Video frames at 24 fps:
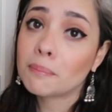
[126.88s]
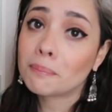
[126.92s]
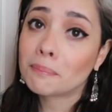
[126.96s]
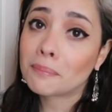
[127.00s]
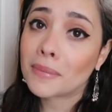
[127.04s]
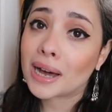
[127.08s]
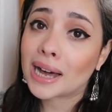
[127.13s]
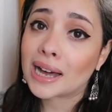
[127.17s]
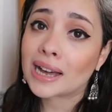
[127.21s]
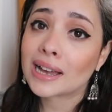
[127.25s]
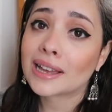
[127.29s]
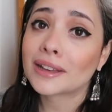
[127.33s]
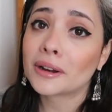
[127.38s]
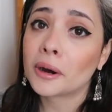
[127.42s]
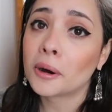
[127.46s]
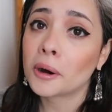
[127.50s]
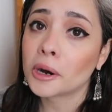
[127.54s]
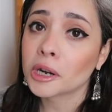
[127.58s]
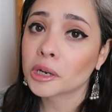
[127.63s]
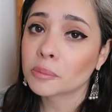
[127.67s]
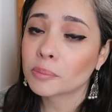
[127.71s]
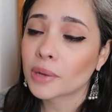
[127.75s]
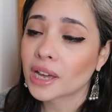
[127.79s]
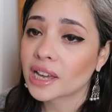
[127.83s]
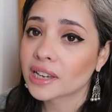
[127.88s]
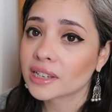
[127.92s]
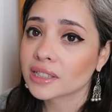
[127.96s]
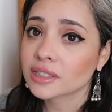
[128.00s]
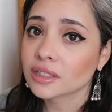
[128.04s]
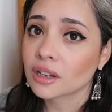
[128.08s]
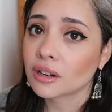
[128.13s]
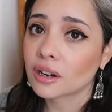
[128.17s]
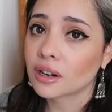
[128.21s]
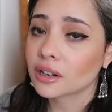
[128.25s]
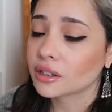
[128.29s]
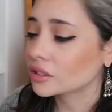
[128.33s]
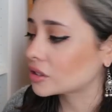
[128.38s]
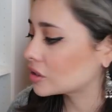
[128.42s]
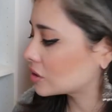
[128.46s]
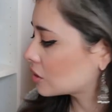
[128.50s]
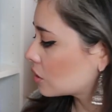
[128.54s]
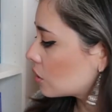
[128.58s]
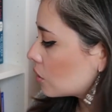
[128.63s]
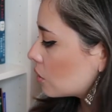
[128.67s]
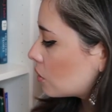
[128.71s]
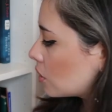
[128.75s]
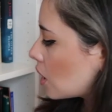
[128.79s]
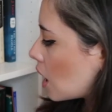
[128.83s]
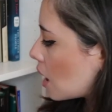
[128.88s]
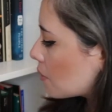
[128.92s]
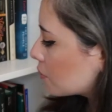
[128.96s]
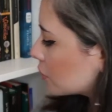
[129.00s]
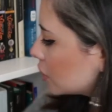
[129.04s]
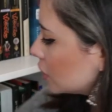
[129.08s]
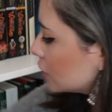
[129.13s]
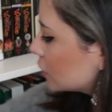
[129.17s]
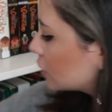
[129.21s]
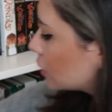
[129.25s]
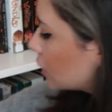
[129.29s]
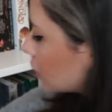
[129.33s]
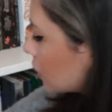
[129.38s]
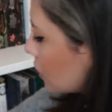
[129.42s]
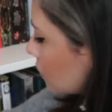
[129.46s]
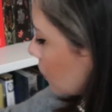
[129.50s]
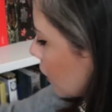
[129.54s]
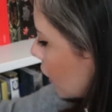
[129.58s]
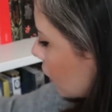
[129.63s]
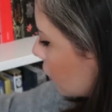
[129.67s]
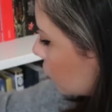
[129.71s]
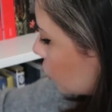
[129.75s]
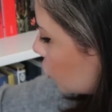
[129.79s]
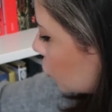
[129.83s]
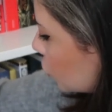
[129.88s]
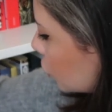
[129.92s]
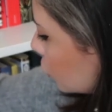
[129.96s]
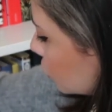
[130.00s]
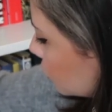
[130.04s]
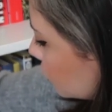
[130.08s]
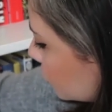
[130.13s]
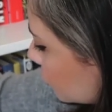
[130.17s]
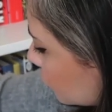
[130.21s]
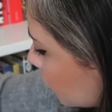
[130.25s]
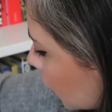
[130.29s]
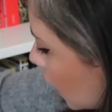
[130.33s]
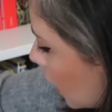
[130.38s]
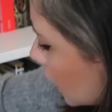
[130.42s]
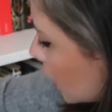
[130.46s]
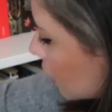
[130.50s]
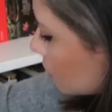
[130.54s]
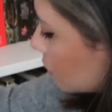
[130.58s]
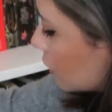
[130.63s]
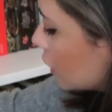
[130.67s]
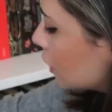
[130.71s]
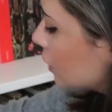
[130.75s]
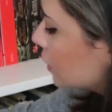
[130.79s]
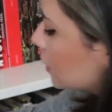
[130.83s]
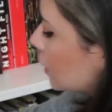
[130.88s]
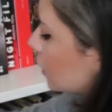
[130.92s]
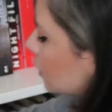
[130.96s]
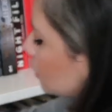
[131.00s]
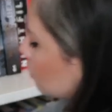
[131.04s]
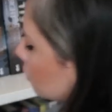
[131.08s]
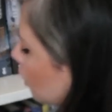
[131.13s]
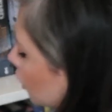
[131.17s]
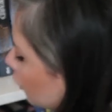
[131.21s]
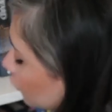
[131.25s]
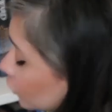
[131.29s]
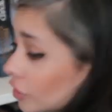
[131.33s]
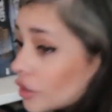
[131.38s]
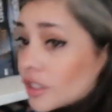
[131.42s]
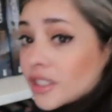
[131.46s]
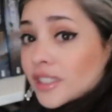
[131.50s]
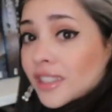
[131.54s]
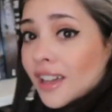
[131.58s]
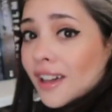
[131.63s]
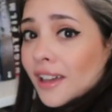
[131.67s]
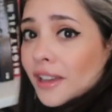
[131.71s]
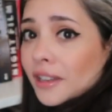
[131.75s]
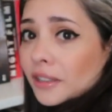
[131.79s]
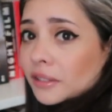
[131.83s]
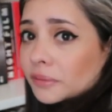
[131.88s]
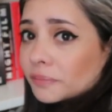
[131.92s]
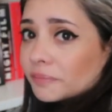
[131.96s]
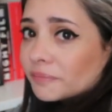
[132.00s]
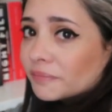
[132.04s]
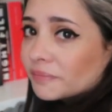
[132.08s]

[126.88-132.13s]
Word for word: my hardbacks are. So I'm gonna take them out, and I'm gonna set them off to the side.